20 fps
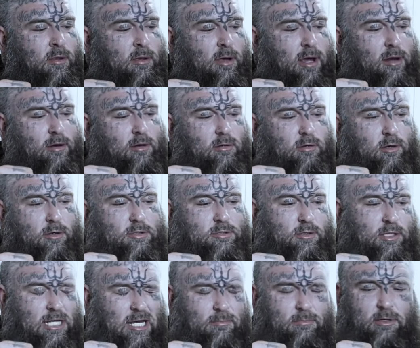8 o'clock, so
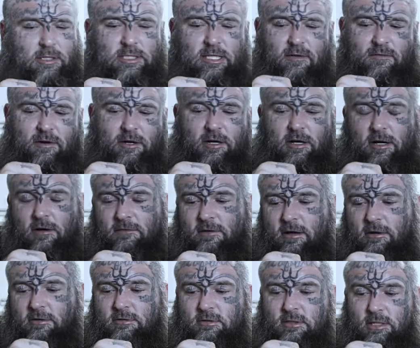I get my 7.5
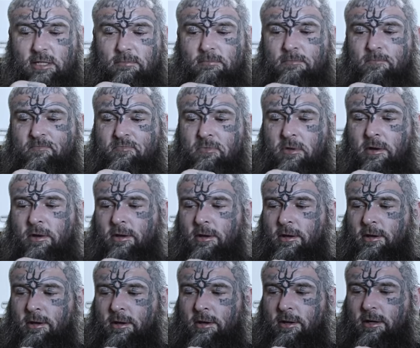hours sleep,
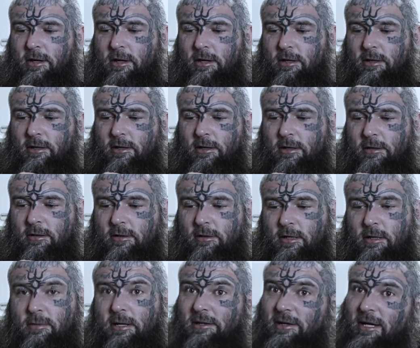and
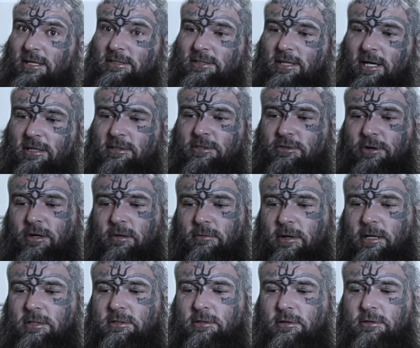yeah, my day starts straight
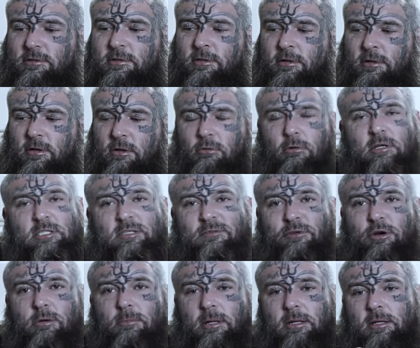away. So it's always a
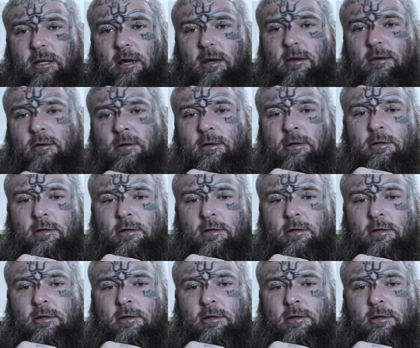very big day.